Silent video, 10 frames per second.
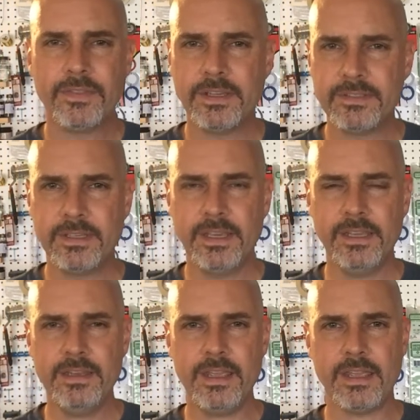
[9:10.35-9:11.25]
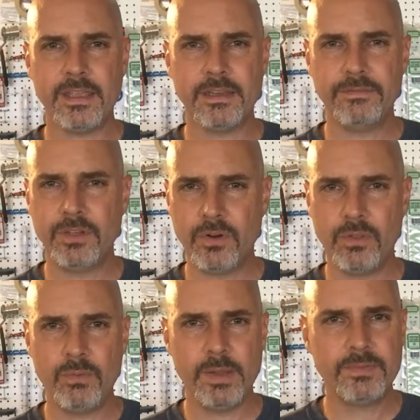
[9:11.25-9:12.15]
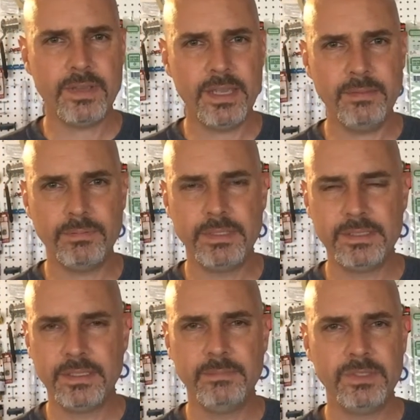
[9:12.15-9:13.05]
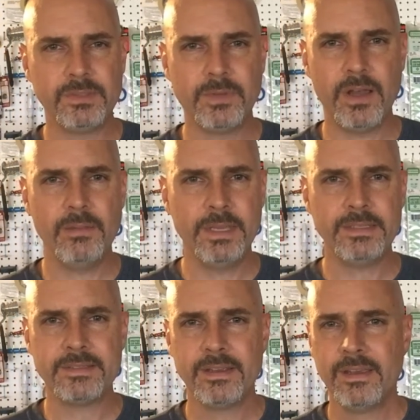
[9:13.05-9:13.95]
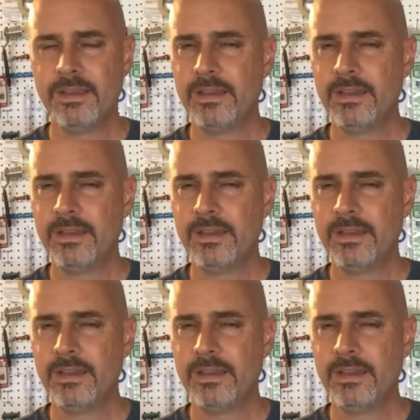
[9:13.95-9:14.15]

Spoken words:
Thanks again. And if you go to the website, please leave me some comments.